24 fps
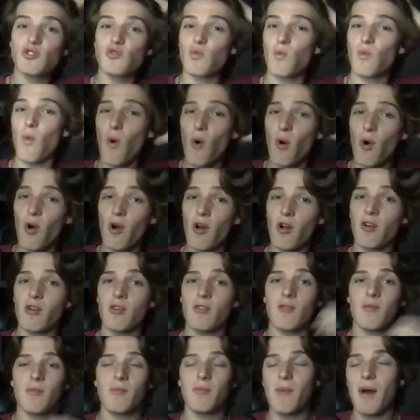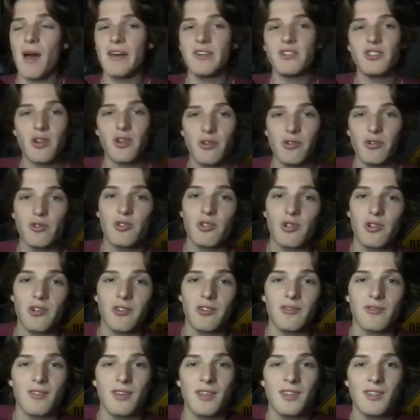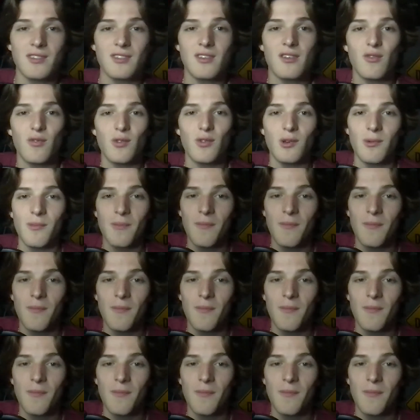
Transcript: wore my Shucker shirt in this interview.